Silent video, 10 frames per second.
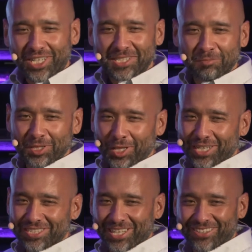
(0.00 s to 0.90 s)
got to spend a lot
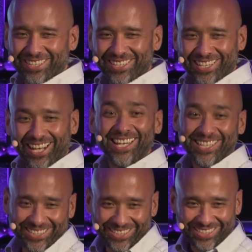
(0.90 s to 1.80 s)
of time. Huh?
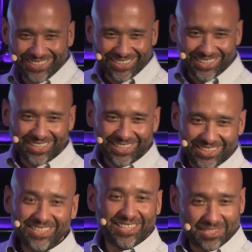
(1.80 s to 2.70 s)

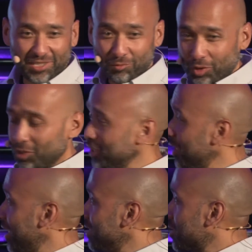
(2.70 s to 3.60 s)
Yes, and we'll go into
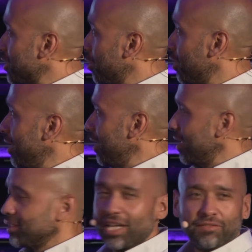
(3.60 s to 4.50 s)
it. And so
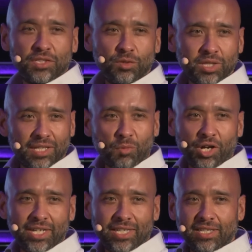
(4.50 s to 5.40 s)
you have to,
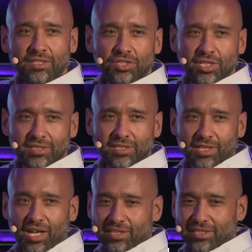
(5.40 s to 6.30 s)
marketing is just the
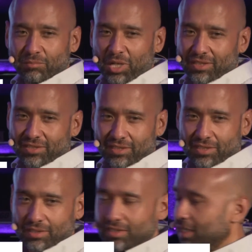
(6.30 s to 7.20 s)
cognitive biases
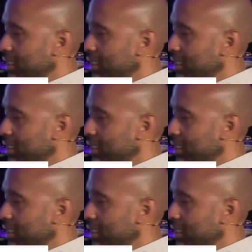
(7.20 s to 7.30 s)
and